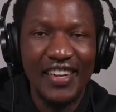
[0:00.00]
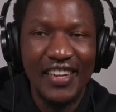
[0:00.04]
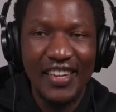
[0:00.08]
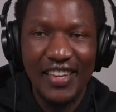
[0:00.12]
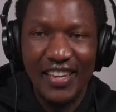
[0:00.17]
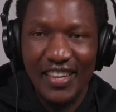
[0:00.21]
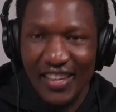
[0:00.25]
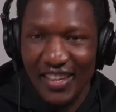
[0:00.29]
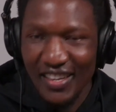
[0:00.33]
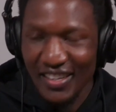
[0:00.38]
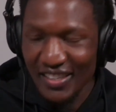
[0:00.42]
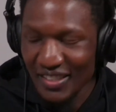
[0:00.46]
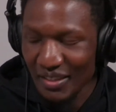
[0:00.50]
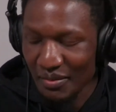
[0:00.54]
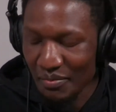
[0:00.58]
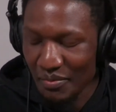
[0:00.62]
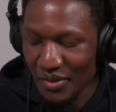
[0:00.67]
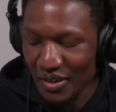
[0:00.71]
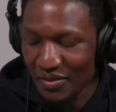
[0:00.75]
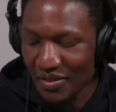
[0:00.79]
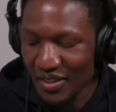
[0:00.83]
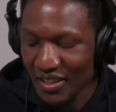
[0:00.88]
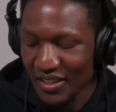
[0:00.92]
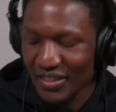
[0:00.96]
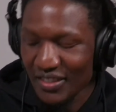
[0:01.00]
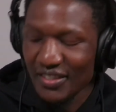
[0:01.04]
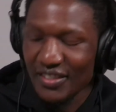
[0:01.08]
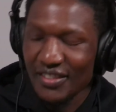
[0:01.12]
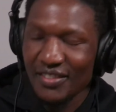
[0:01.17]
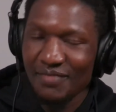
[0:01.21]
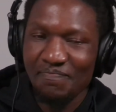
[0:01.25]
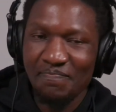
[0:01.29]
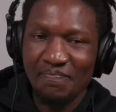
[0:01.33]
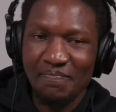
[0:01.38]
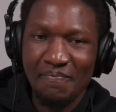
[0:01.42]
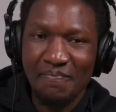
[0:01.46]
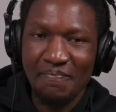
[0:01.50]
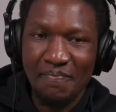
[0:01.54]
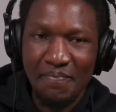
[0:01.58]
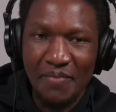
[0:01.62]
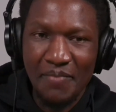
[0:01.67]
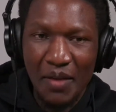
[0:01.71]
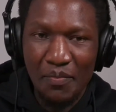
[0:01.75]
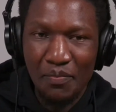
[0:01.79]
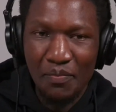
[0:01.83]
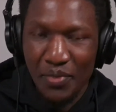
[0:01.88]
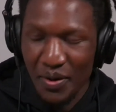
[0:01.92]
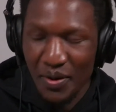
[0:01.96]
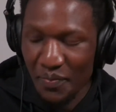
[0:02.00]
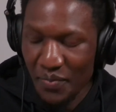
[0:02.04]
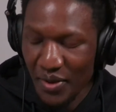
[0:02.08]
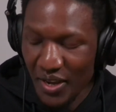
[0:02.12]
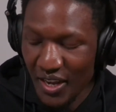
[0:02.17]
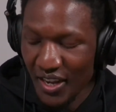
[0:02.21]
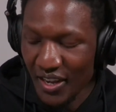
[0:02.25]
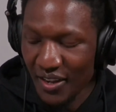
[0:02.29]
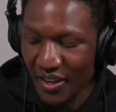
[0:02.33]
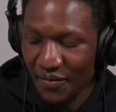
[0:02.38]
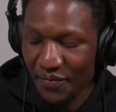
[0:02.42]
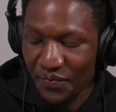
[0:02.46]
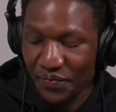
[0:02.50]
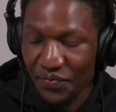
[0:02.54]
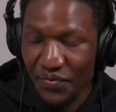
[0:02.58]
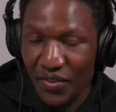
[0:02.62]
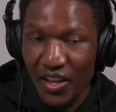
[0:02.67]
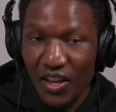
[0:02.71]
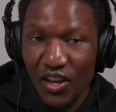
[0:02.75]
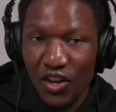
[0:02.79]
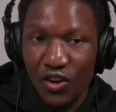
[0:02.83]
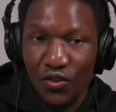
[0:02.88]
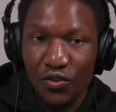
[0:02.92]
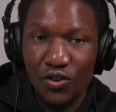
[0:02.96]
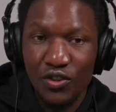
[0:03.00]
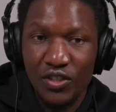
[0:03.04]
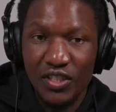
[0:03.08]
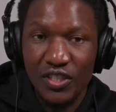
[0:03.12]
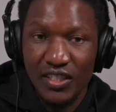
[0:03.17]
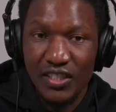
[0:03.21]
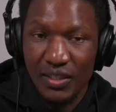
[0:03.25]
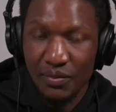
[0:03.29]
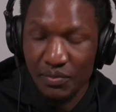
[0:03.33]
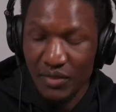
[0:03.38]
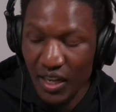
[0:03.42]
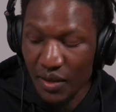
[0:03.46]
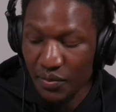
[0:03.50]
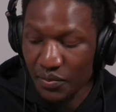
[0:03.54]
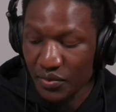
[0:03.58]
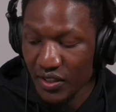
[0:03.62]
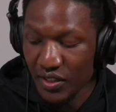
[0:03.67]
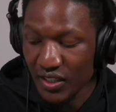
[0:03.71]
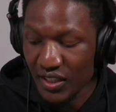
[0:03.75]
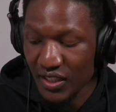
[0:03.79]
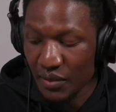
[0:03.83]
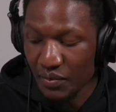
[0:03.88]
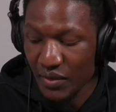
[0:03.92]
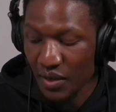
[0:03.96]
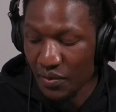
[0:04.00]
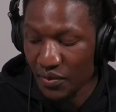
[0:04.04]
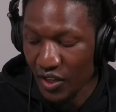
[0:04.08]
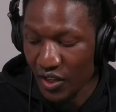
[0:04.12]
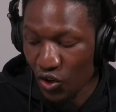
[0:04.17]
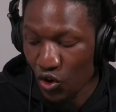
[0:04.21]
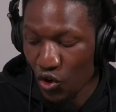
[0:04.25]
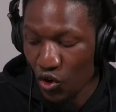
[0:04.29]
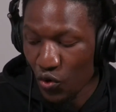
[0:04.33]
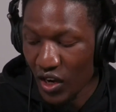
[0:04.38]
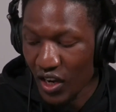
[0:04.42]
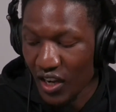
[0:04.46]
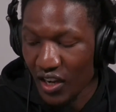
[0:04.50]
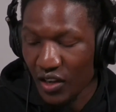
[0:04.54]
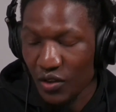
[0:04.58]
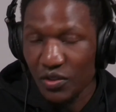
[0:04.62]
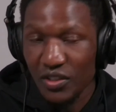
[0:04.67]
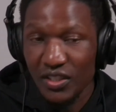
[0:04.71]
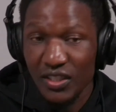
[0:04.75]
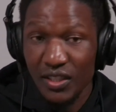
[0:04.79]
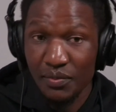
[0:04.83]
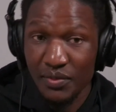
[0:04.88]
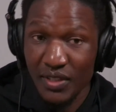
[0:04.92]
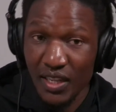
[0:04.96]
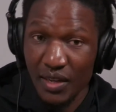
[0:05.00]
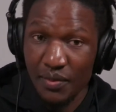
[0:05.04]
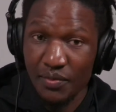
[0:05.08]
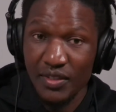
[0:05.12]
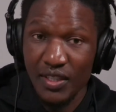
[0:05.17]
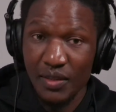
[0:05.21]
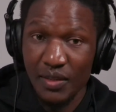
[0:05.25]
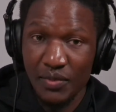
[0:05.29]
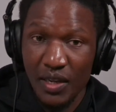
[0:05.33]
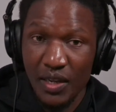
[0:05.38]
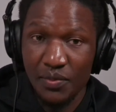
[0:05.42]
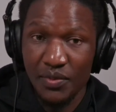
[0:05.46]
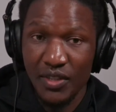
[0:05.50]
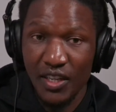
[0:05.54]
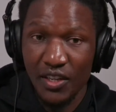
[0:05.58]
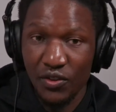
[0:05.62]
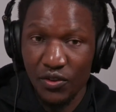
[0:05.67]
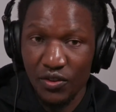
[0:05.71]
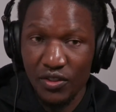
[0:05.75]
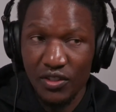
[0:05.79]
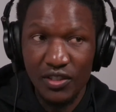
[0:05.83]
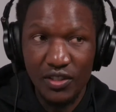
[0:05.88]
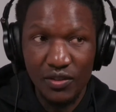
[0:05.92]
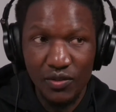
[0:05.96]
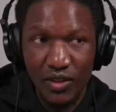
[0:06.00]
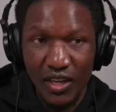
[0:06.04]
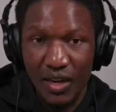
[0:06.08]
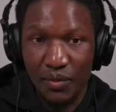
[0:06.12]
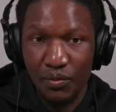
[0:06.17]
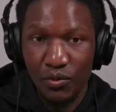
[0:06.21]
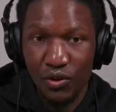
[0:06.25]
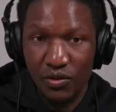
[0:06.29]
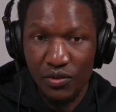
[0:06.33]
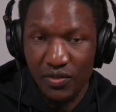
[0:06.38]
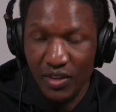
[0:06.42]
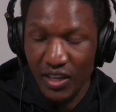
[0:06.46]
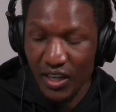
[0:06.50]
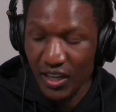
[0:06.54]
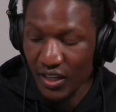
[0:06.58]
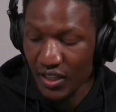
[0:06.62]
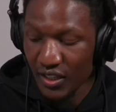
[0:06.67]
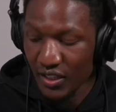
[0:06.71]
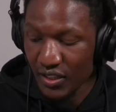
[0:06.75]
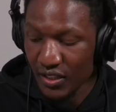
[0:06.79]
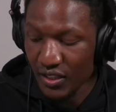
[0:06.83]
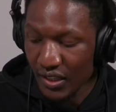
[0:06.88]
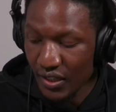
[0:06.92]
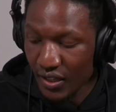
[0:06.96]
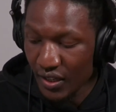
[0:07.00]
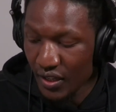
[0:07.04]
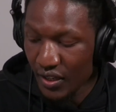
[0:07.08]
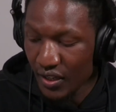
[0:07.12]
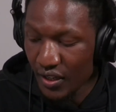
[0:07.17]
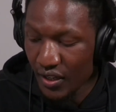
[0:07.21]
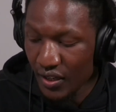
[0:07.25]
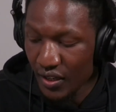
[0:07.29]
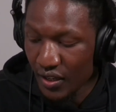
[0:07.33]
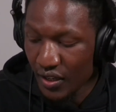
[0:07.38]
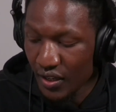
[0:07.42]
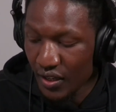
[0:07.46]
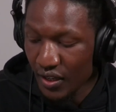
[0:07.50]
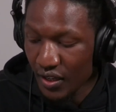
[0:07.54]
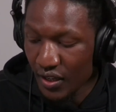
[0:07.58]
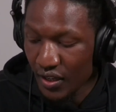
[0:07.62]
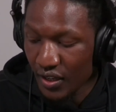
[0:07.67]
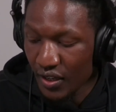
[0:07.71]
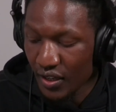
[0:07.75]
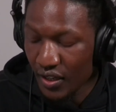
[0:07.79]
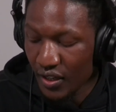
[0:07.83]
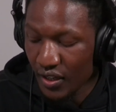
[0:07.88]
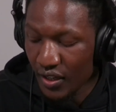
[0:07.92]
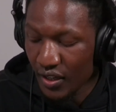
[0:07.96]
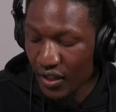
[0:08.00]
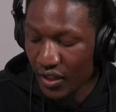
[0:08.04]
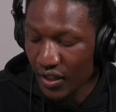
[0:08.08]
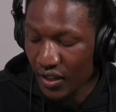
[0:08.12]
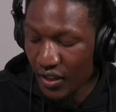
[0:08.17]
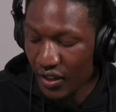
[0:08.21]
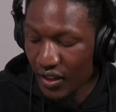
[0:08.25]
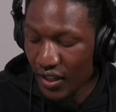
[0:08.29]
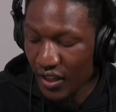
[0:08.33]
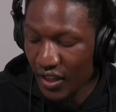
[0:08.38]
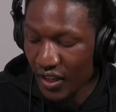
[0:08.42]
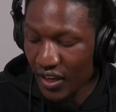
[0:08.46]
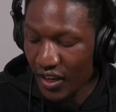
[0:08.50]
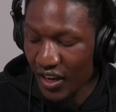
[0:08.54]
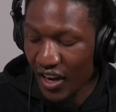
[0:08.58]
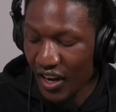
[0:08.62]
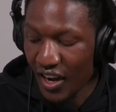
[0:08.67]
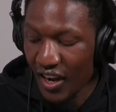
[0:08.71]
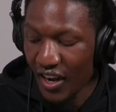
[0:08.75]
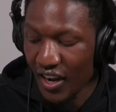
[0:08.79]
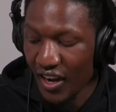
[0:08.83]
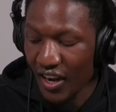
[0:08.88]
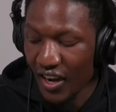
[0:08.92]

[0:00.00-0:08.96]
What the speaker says: get some breakfast, prepare. Of course, sometimes I go work out. Sometimes I don't when I'm not feeling it. Then